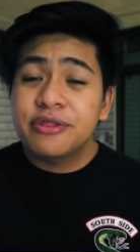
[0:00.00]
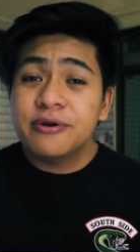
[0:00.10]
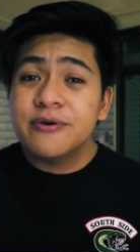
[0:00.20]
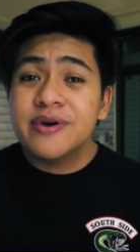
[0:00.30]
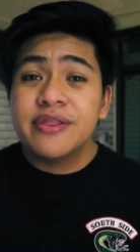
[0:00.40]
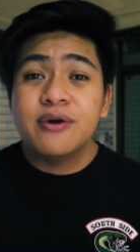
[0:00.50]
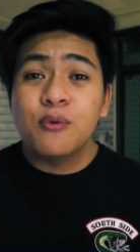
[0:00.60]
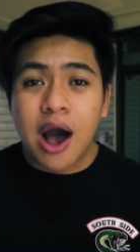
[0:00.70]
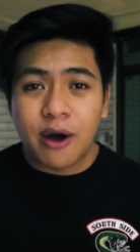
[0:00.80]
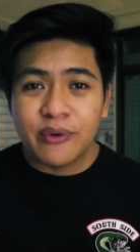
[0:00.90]
through the
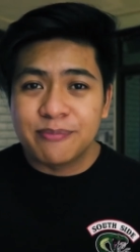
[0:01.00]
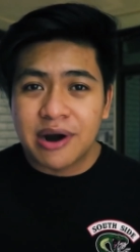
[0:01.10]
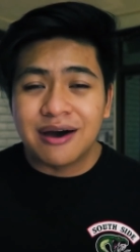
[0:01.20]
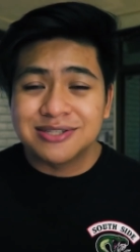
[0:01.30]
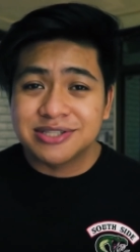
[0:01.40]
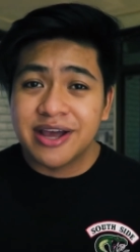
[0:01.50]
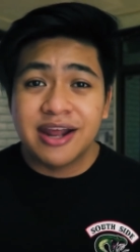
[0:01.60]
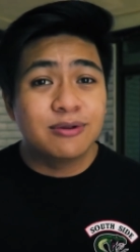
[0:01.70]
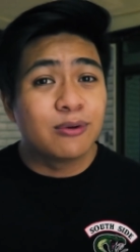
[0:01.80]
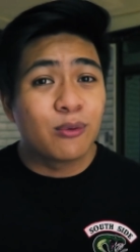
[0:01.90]
Huawei browser,
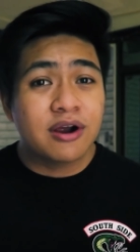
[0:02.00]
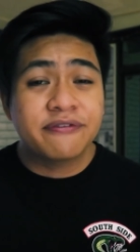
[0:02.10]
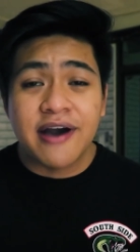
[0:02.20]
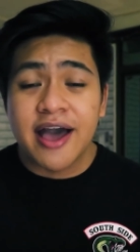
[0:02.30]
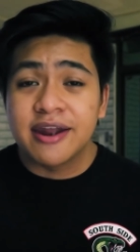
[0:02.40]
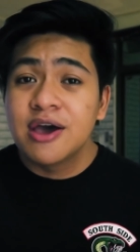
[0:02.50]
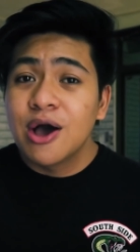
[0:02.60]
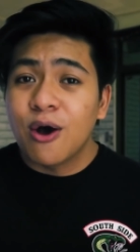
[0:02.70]
and it'll work fine